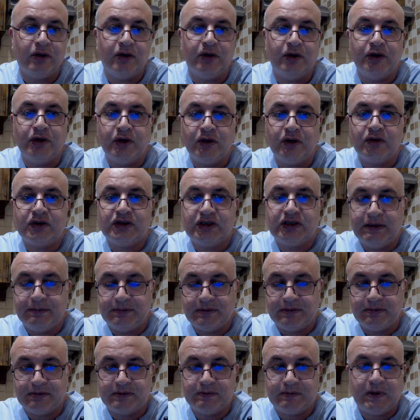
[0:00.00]
or no
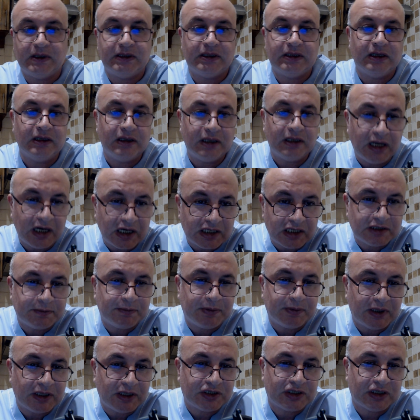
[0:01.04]
symptoms but a large
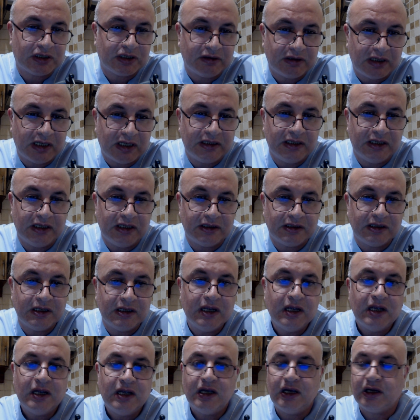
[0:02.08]
pressure gradient
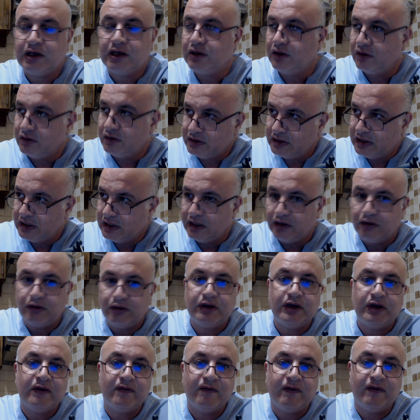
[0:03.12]
across the
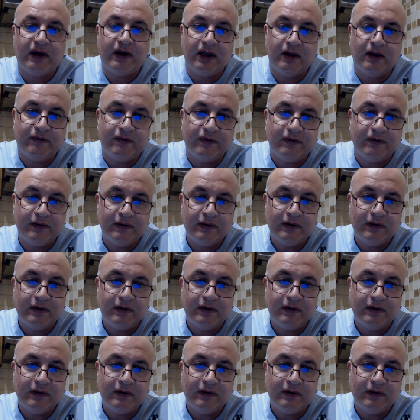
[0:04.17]
aortic valve,